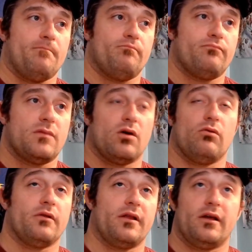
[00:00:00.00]
they'll only
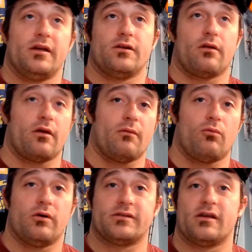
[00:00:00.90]
lead you to the
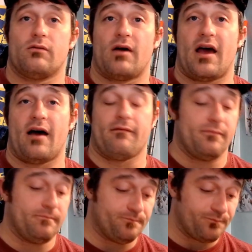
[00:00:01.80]
ones that you have.
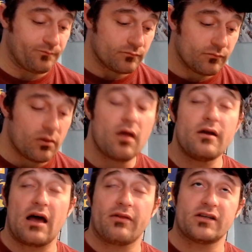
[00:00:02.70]
Now,
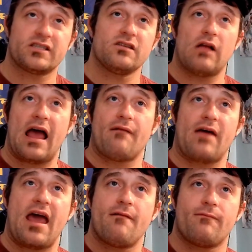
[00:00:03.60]
they still have
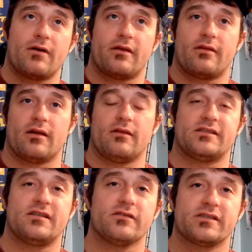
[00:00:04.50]
everything. They
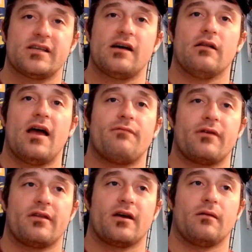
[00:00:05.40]
still sell
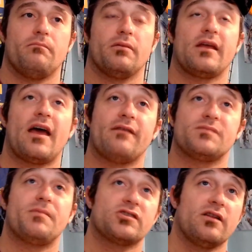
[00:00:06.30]
everything, but they have
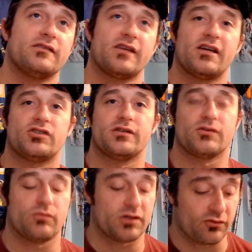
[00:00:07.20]
specializations,
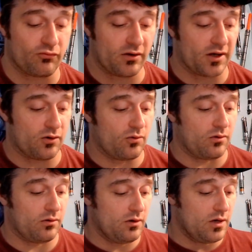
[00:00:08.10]
which is really cool.
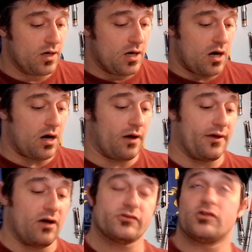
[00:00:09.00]
They
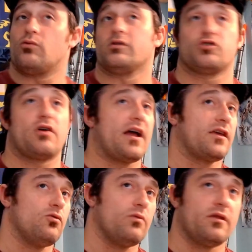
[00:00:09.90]
also will track you
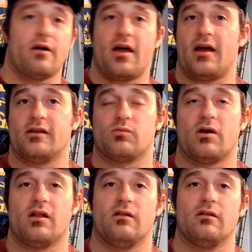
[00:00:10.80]
with their head as
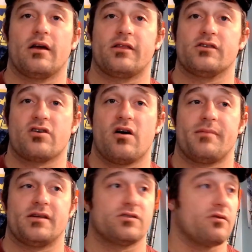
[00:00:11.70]
well, like the zombies.
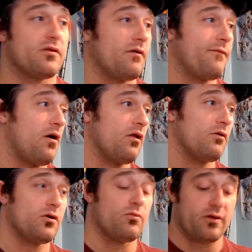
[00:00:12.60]
So they'll follow you
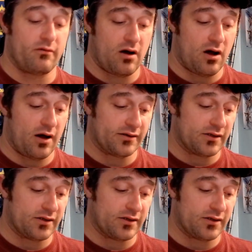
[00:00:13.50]
with their eyes